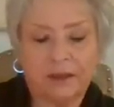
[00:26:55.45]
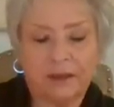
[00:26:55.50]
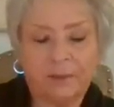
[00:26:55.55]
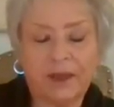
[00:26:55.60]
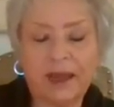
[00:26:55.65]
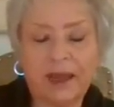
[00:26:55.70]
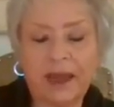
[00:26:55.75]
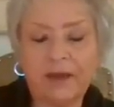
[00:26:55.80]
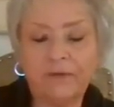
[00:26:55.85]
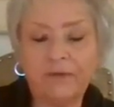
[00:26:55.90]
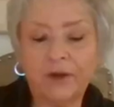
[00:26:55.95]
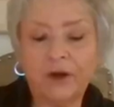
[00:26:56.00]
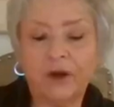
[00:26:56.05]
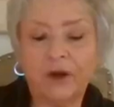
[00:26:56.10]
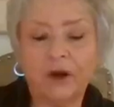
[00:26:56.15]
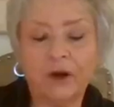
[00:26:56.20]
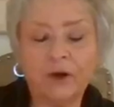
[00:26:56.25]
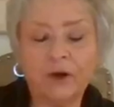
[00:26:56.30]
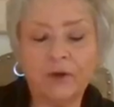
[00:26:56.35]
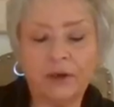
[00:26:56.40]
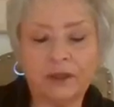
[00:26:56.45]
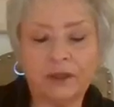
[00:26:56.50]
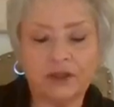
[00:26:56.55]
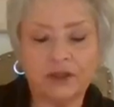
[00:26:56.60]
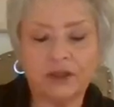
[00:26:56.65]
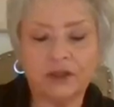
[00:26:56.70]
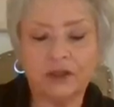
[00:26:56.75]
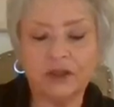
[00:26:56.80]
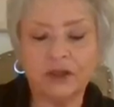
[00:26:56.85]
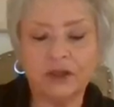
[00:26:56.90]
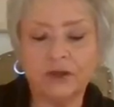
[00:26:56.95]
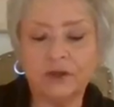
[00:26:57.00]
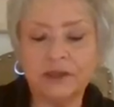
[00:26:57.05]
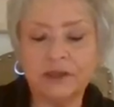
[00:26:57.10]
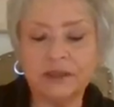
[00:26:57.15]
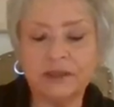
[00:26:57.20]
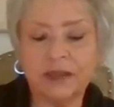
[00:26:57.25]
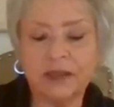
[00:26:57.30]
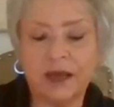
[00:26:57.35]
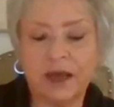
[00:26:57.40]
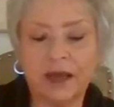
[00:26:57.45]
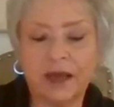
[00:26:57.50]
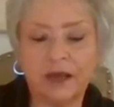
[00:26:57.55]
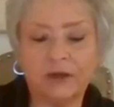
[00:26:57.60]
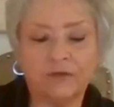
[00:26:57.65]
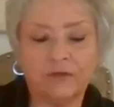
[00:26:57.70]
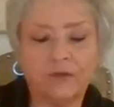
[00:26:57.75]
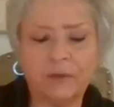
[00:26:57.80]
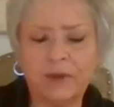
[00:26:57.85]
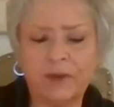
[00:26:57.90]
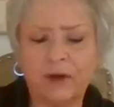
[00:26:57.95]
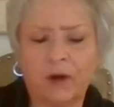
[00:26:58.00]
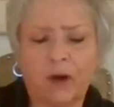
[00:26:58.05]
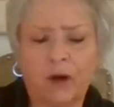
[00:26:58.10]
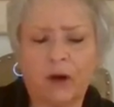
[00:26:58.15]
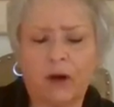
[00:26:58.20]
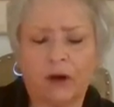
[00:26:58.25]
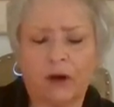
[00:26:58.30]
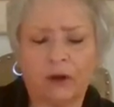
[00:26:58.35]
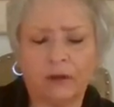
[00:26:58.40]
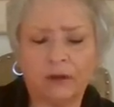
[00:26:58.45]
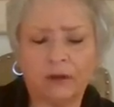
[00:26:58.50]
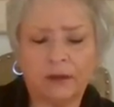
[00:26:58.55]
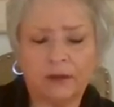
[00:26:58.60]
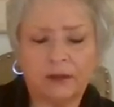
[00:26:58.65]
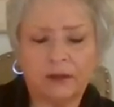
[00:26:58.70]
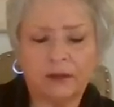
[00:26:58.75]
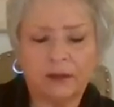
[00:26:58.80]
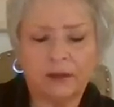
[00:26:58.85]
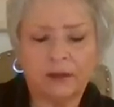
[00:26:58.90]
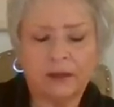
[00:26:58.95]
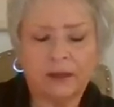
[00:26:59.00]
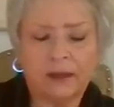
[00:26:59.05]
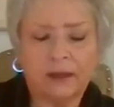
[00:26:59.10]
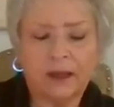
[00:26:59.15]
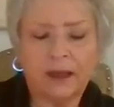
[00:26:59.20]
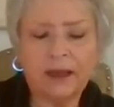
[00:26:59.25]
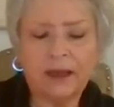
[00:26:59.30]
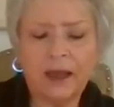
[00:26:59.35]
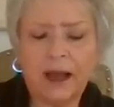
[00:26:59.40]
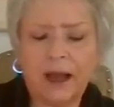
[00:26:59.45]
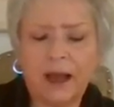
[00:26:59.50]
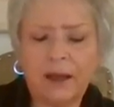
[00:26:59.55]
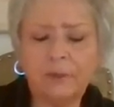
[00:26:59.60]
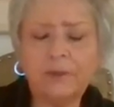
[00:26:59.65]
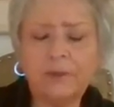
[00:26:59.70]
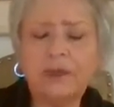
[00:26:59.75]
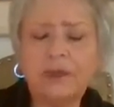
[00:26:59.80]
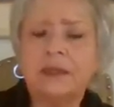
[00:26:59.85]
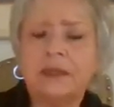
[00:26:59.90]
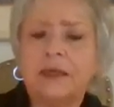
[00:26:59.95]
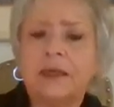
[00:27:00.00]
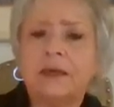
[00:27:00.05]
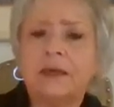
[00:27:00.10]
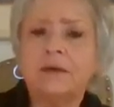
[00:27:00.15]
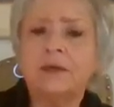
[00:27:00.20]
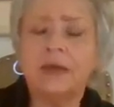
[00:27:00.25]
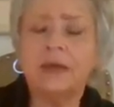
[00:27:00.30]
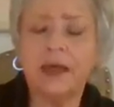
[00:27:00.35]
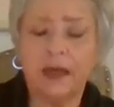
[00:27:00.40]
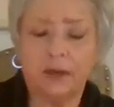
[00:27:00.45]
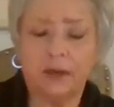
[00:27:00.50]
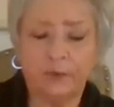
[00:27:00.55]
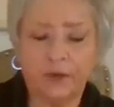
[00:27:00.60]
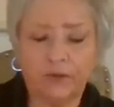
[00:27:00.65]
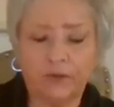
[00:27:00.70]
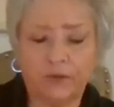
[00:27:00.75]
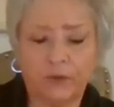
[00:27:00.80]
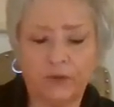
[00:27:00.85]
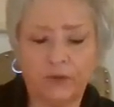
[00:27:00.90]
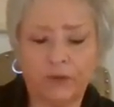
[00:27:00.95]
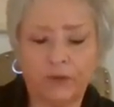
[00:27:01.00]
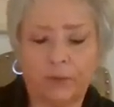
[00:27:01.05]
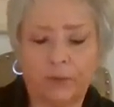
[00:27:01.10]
May I have the courage to turn aside from it all and come to kneel down before the